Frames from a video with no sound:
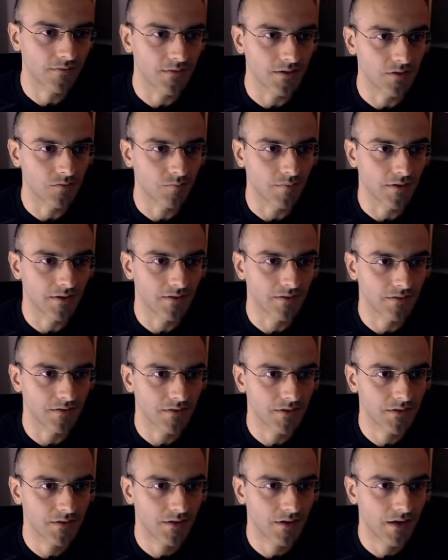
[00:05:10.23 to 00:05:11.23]
of these
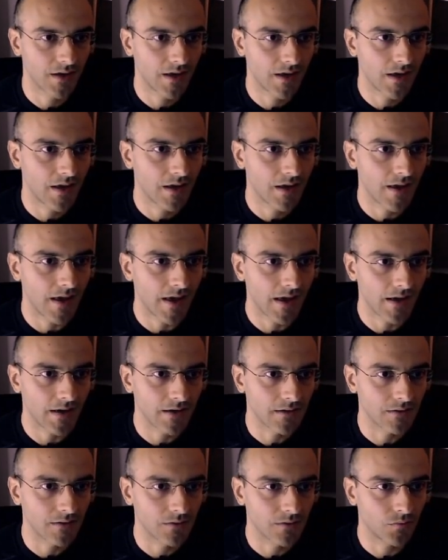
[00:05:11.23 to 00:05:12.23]
buttons,
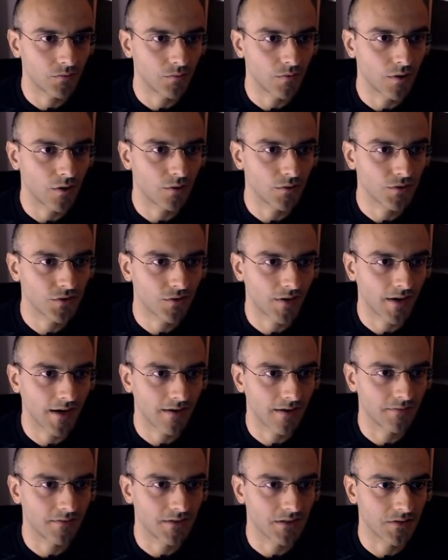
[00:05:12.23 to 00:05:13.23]
and we also
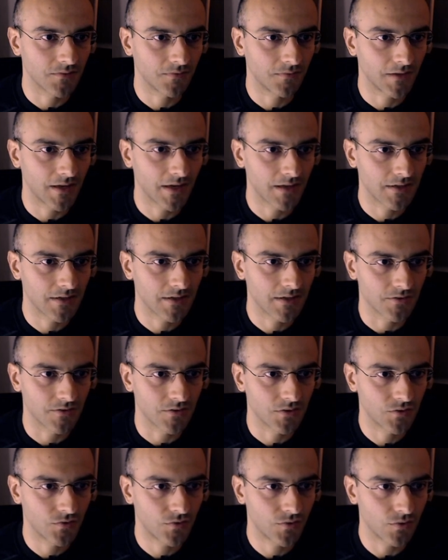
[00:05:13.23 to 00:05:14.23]
have this flag set
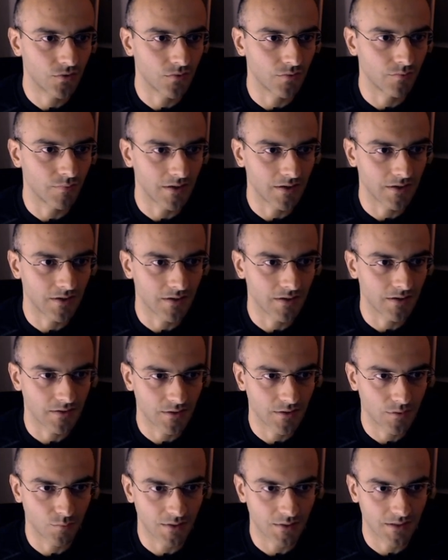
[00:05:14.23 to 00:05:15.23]
as true, because
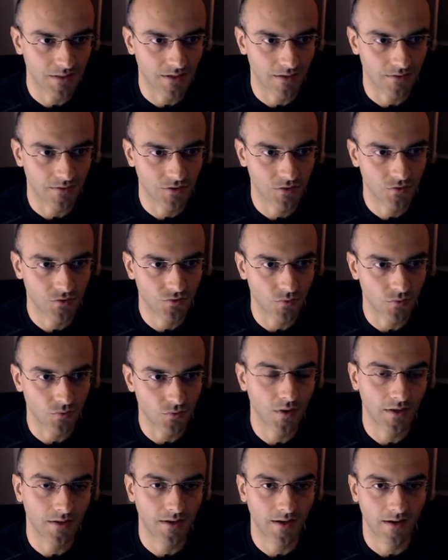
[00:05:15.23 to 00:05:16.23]
this would be set as true
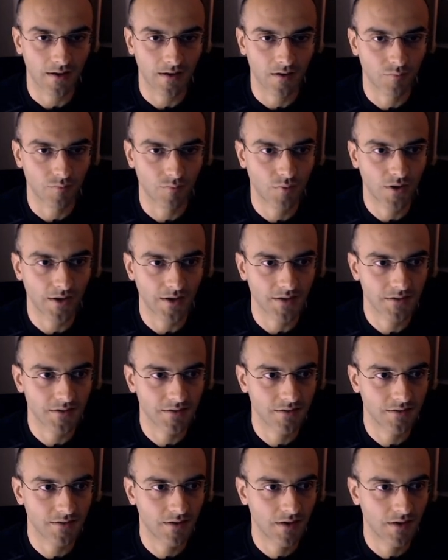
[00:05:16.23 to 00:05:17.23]
when they are
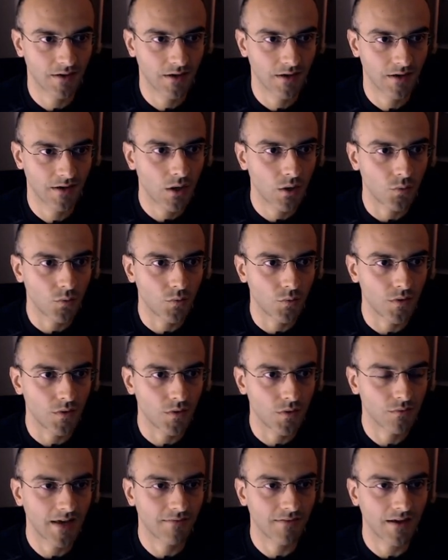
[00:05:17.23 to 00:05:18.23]
pressed, we
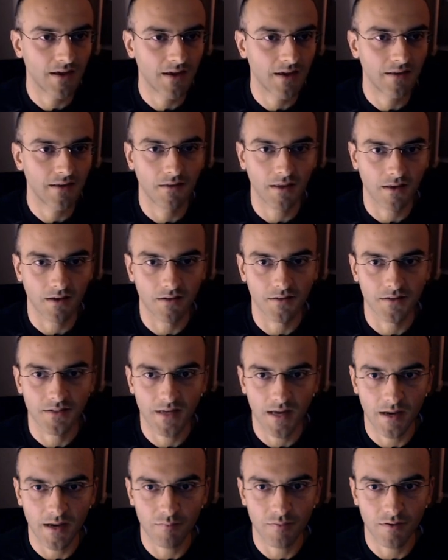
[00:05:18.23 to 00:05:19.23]
don't have anything else
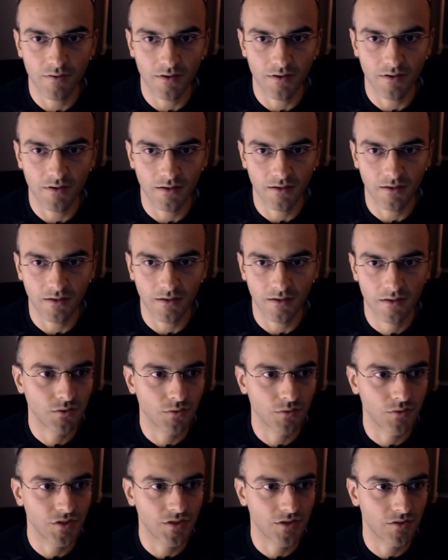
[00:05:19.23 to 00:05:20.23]
happening. So
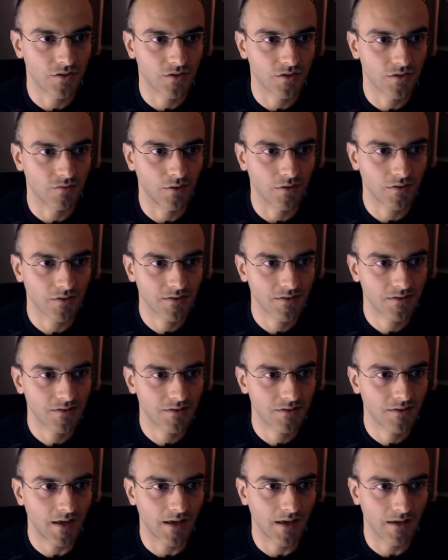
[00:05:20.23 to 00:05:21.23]
it just
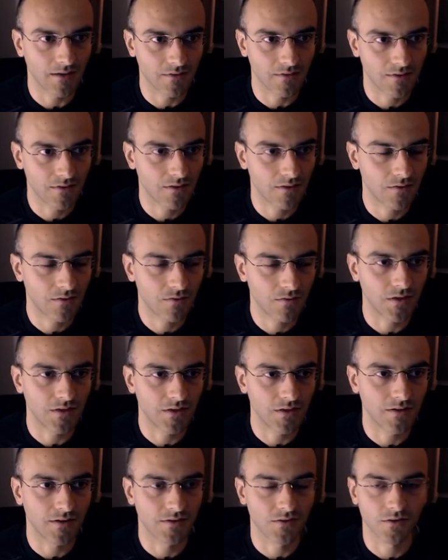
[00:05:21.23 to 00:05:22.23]
blocks and
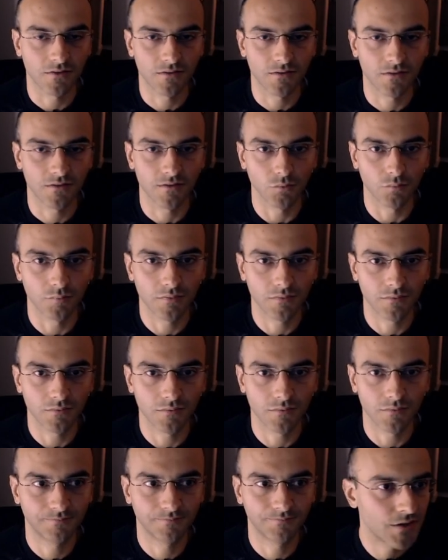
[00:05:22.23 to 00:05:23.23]
returns on the loop.
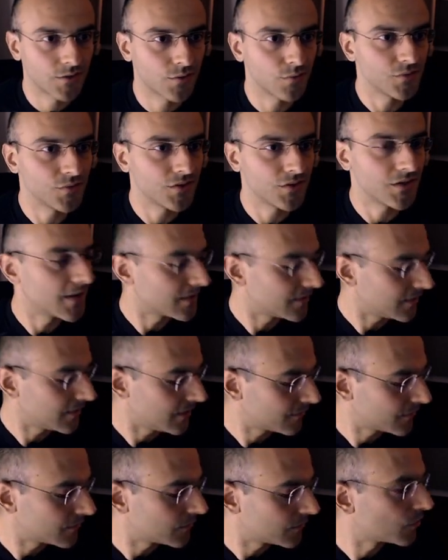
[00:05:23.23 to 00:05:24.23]
So you'll see that
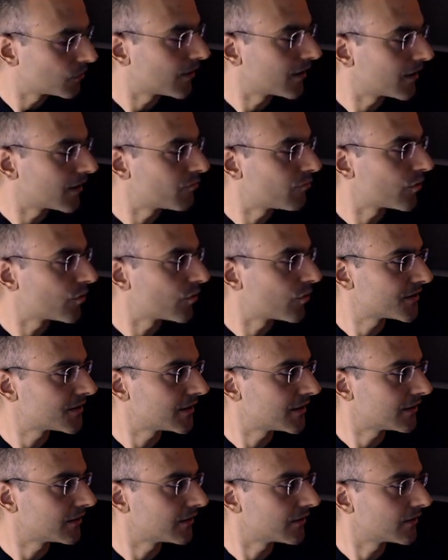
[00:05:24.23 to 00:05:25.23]
even though I'm
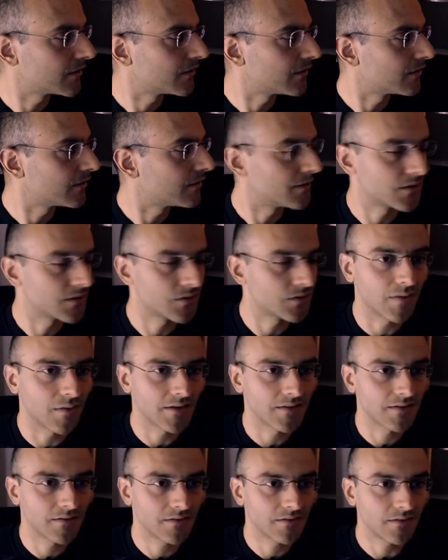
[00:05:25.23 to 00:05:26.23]
pressing this
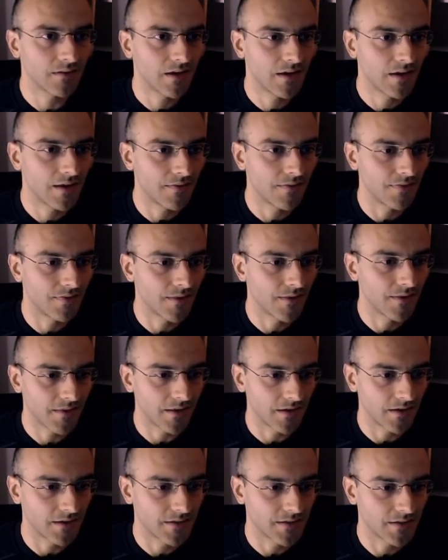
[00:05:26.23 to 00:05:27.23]
button,
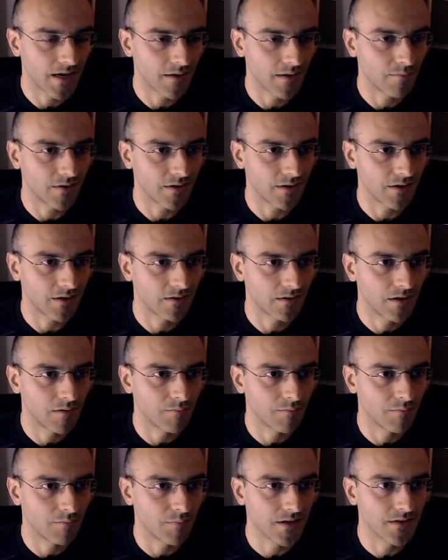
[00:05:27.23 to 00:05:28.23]
nothing is happening
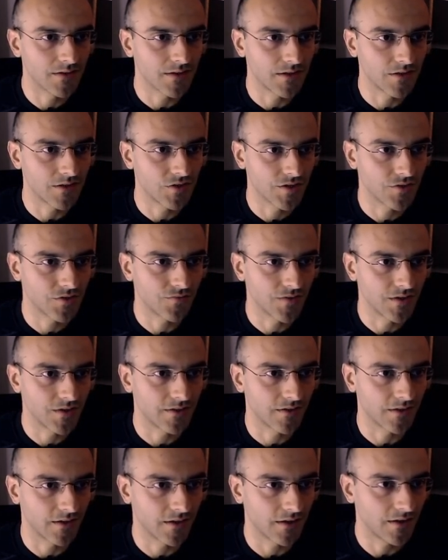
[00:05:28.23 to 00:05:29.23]
because it's just
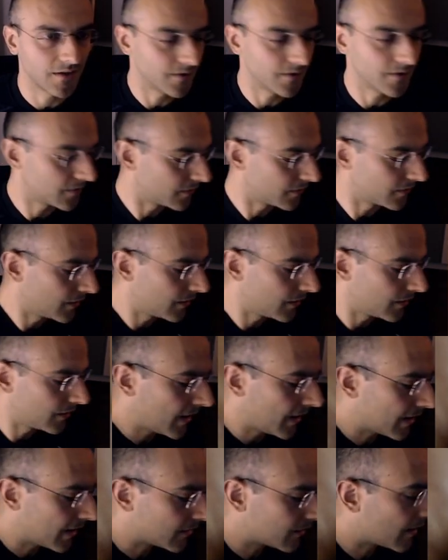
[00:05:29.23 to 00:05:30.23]
returning here.
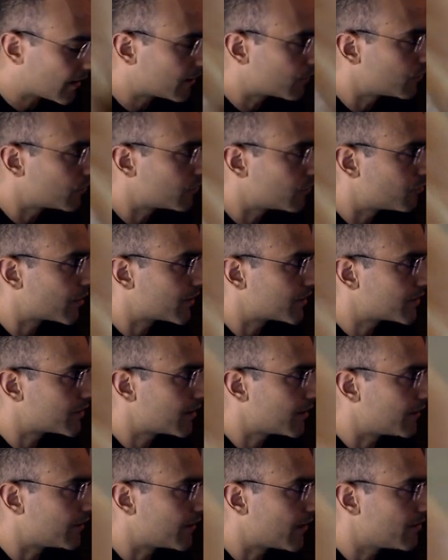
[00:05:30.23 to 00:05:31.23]
And I could press
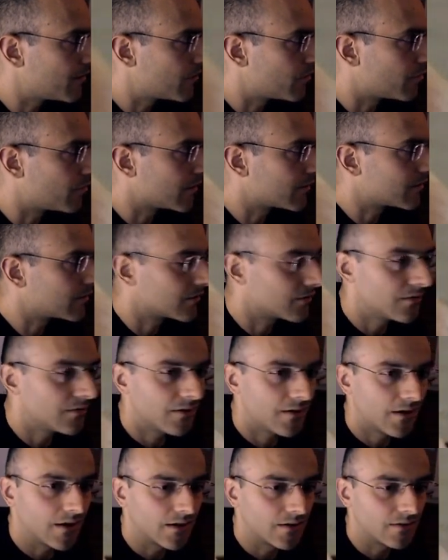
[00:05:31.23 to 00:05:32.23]
another button
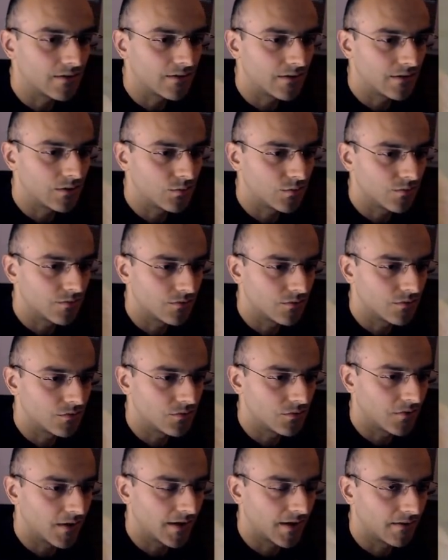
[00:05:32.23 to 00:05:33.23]
and it wouldn't
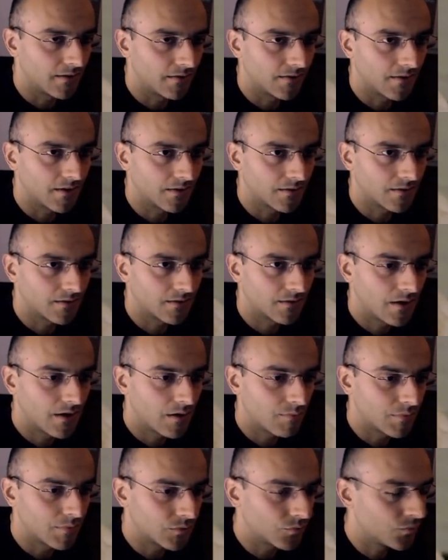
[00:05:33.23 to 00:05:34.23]
do anything.
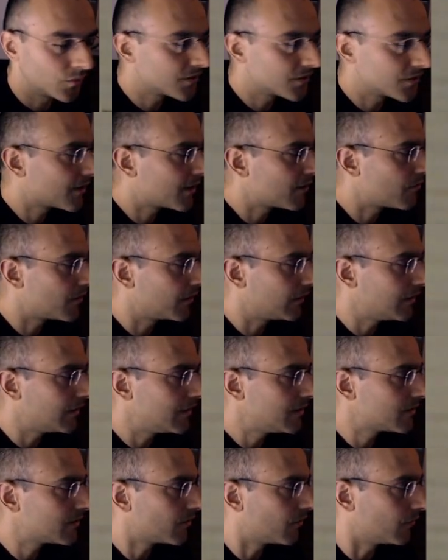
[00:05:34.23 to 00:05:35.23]
But once I
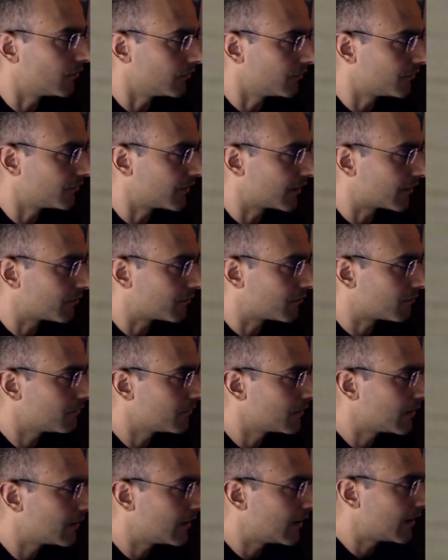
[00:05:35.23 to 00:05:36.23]
release all of them
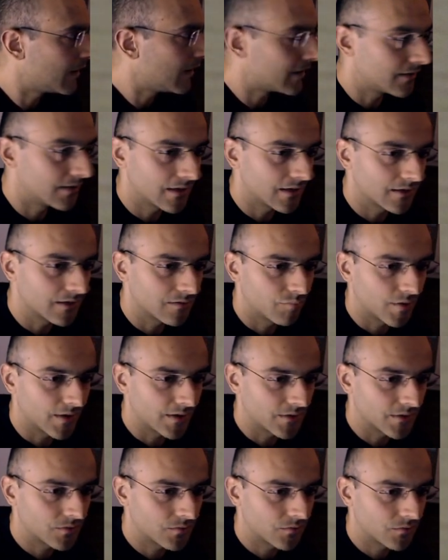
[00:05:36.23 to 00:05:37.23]
and then
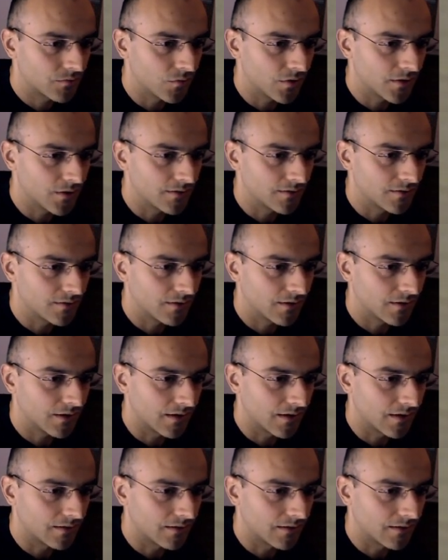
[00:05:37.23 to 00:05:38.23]
press
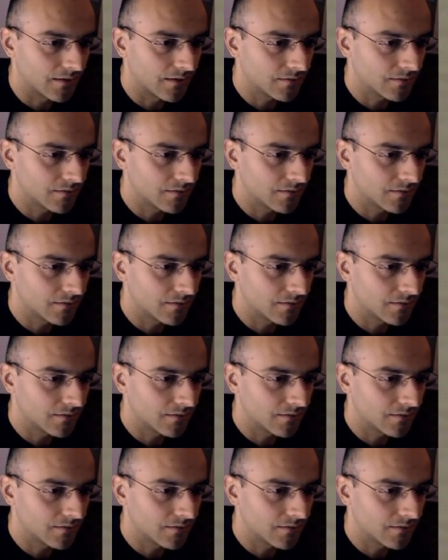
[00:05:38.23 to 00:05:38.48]
again,